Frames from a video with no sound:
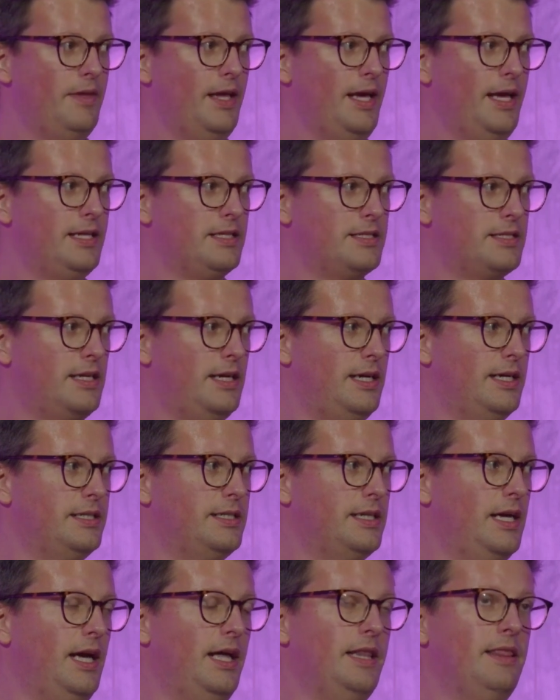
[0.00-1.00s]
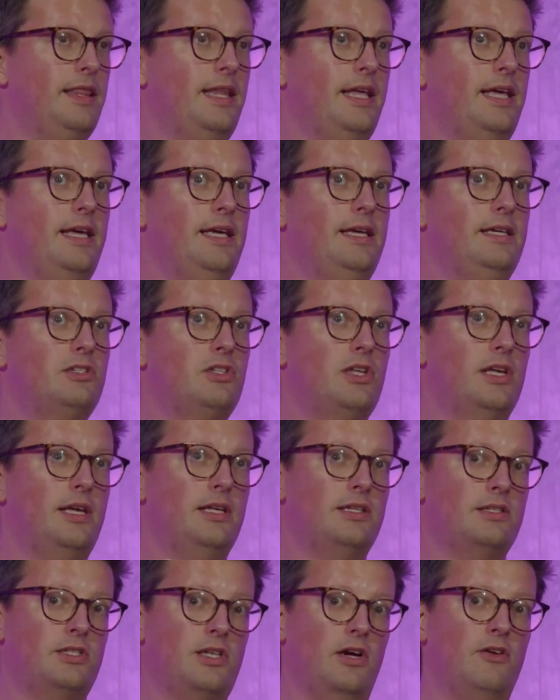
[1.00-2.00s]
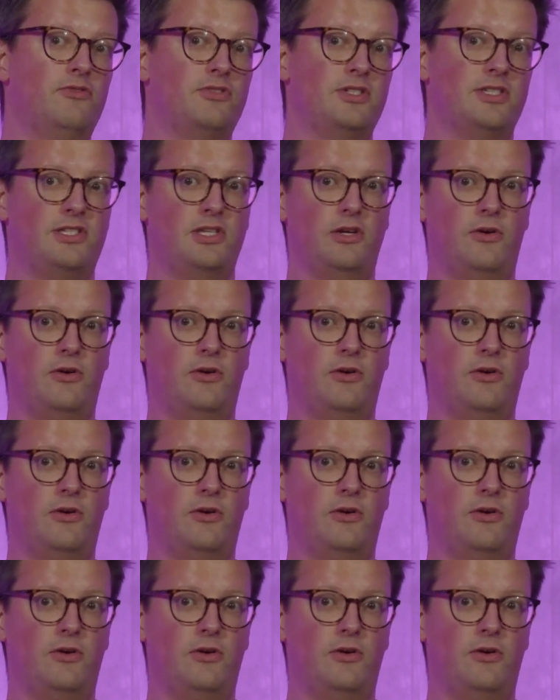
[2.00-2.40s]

Inside and the solvency